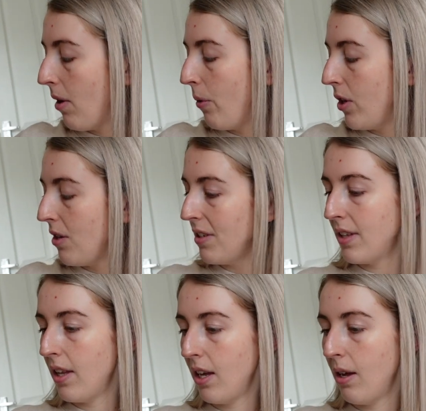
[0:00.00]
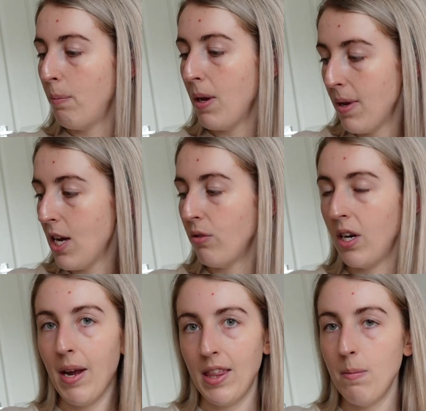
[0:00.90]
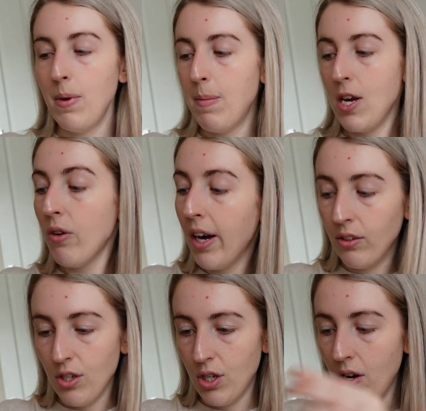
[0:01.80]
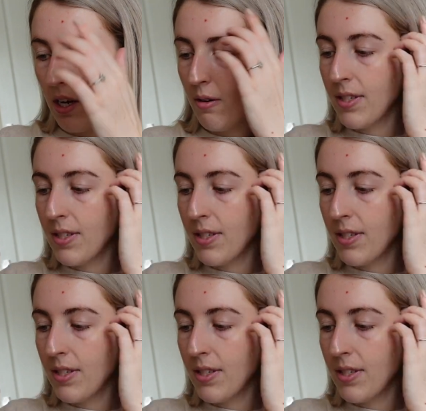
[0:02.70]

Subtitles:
I want to use the BB cream and the BB crayon to show you.